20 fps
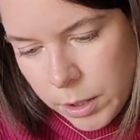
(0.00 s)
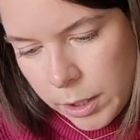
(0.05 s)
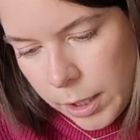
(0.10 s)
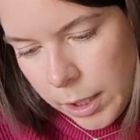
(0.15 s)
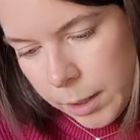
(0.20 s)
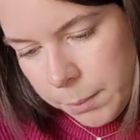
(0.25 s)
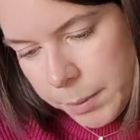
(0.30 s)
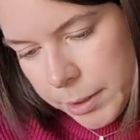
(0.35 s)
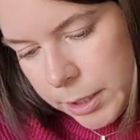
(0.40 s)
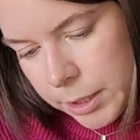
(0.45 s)

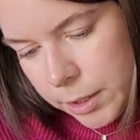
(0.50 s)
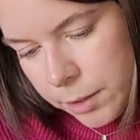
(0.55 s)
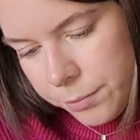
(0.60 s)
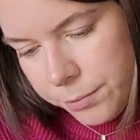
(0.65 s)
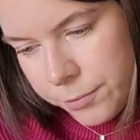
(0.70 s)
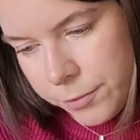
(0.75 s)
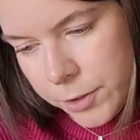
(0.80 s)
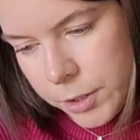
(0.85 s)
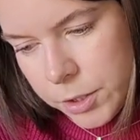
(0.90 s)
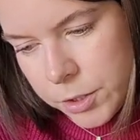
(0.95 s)
I
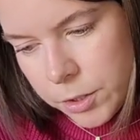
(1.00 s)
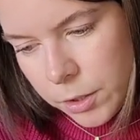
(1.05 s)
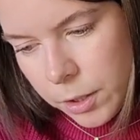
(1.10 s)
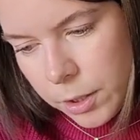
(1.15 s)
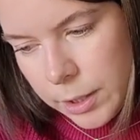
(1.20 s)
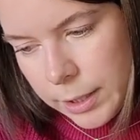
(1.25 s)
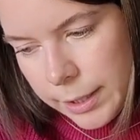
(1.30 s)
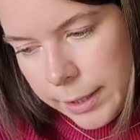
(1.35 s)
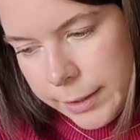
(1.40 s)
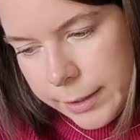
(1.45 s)
believe these
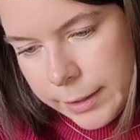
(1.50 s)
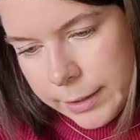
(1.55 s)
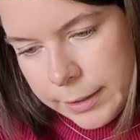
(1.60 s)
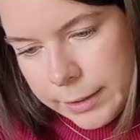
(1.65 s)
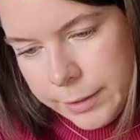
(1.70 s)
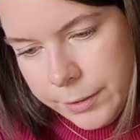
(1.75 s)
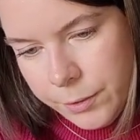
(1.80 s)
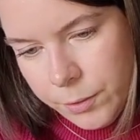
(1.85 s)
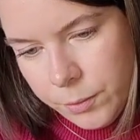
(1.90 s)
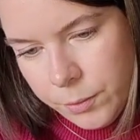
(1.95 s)
are like
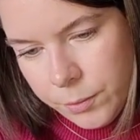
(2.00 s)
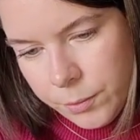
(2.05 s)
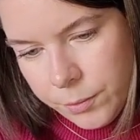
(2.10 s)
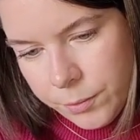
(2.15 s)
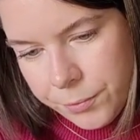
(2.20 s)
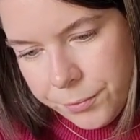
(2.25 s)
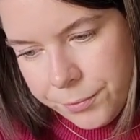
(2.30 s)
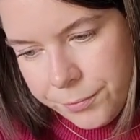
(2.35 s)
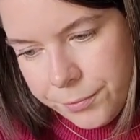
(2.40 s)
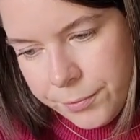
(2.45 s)
little
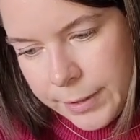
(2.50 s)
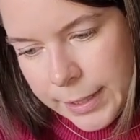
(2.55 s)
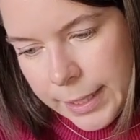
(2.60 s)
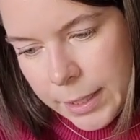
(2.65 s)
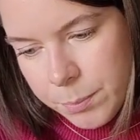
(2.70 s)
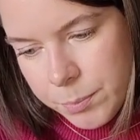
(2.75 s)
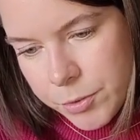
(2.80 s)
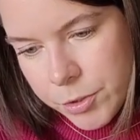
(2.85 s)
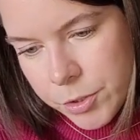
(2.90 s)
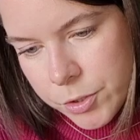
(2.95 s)

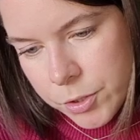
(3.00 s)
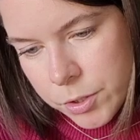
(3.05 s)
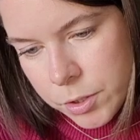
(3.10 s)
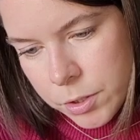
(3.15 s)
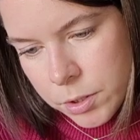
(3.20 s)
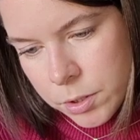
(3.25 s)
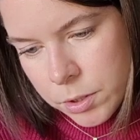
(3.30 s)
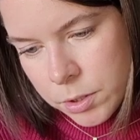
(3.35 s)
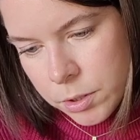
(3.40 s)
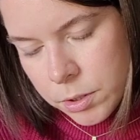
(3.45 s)
flaps.
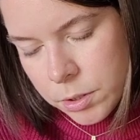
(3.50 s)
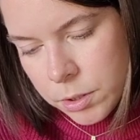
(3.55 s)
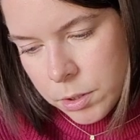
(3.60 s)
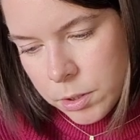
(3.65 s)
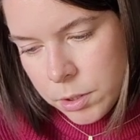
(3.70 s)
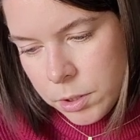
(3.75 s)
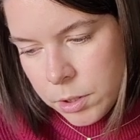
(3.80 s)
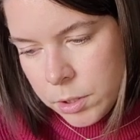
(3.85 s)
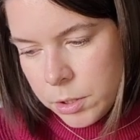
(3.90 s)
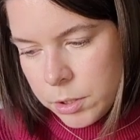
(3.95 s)

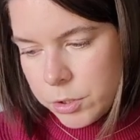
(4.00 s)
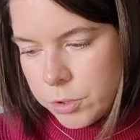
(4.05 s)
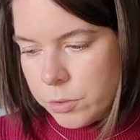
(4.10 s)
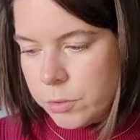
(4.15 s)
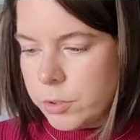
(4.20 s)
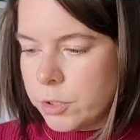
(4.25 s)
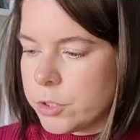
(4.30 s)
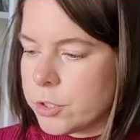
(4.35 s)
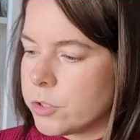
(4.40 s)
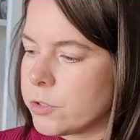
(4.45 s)
So
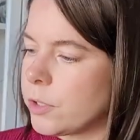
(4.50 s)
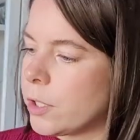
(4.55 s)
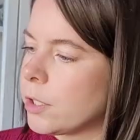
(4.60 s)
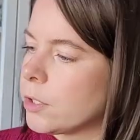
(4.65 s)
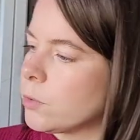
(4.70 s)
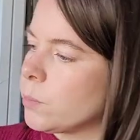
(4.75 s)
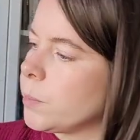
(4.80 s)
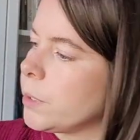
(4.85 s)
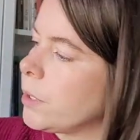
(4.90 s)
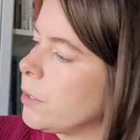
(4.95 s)
you
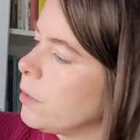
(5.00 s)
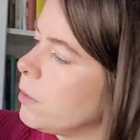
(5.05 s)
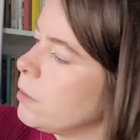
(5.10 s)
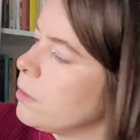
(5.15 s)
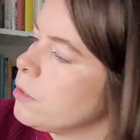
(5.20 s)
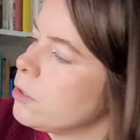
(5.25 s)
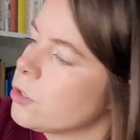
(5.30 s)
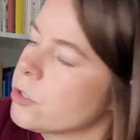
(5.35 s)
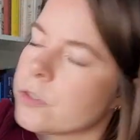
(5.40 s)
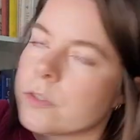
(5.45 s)
start with
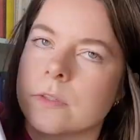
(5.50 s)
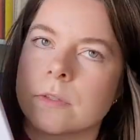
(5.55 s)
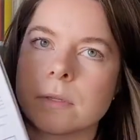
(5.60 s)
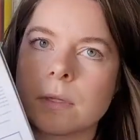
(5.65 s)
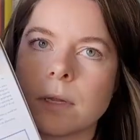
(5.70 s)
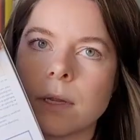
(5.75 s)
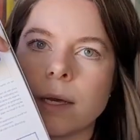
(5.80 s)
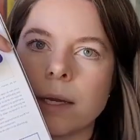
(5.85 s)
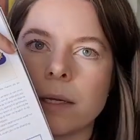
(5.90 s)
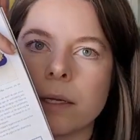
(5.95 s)
just
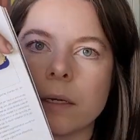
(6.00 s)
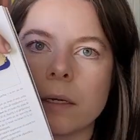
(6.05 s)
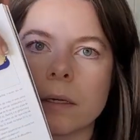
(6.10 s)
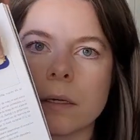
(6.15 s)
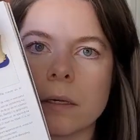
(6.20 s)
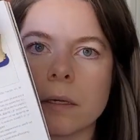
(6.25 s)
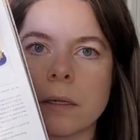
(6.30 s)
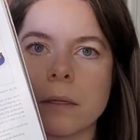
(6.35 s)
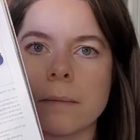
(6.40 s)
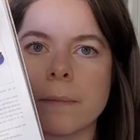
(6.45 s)
like
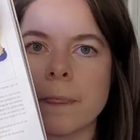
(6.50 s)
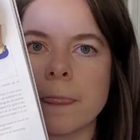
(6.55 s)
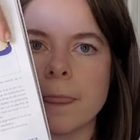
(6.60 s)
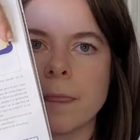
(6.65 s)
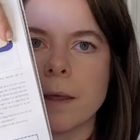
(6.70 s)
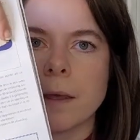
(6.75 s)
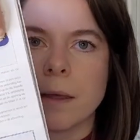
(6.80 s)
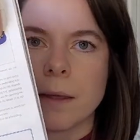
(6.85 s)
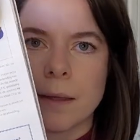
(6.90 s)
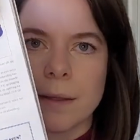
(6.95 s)

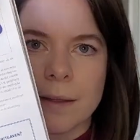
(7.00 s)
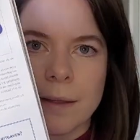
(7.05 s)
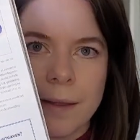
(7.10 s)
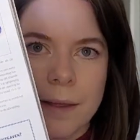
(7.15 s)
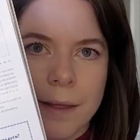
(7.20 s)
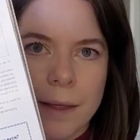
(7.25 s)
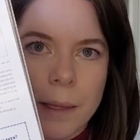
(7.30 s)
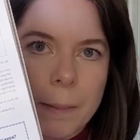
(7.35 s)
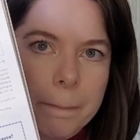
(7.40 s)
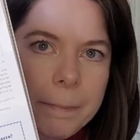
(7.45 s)

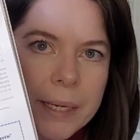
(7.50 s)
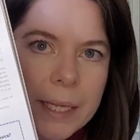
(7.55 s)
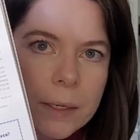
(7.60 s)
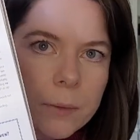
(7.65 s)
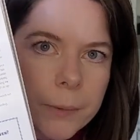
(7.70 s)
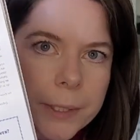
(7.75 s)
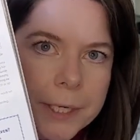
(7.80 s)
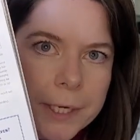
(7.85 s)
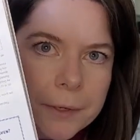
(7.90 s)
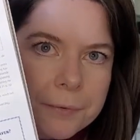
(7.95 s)
a
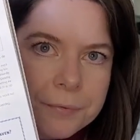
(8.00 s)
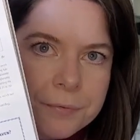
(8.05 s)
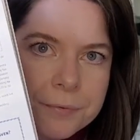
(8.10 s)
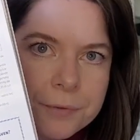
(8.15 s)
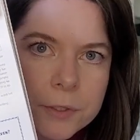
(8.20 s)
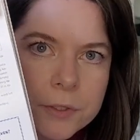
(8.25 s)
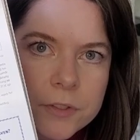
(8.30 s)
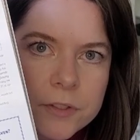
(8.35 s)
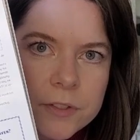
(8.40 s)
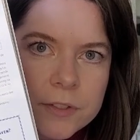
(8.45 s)
ballerina
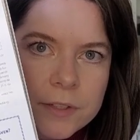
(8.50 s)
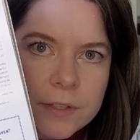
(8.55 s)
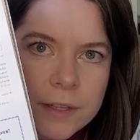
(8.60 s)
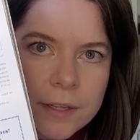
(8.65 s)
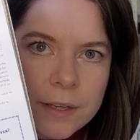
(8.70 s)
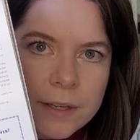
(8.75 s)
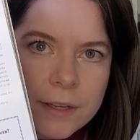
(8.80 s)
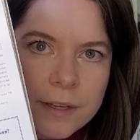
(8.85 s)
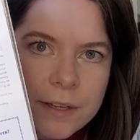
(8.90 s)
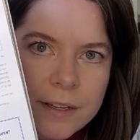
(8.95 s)
foot,
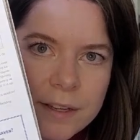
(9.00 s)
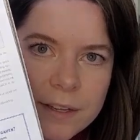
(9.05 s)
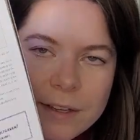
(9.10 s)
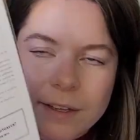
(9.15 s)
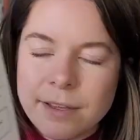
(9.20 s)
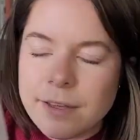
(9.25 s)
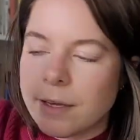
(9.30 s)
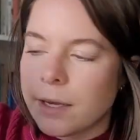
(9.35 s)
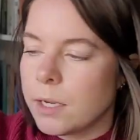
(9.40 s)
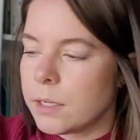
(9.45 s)

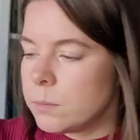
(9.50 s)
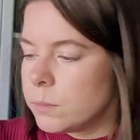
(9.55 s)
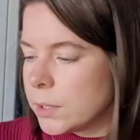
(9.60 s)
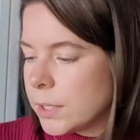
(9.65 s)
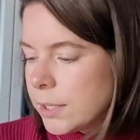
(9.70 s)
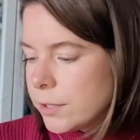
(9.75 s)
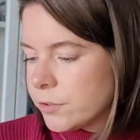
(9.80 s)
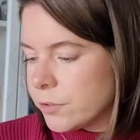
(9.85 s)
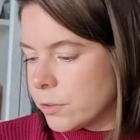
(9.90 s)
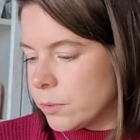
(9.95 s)
I would
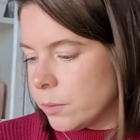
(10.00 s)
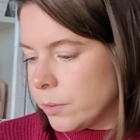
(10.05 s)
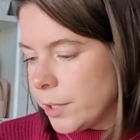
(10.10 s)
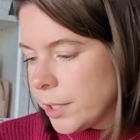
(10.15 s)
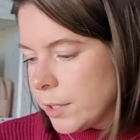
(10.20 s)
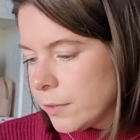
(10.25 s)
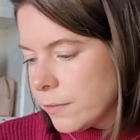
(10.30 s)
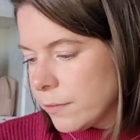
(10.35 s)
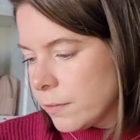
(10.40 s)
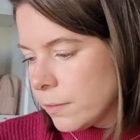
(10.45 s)
like to call
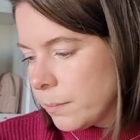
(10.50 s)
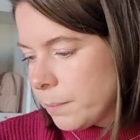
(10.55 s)
that.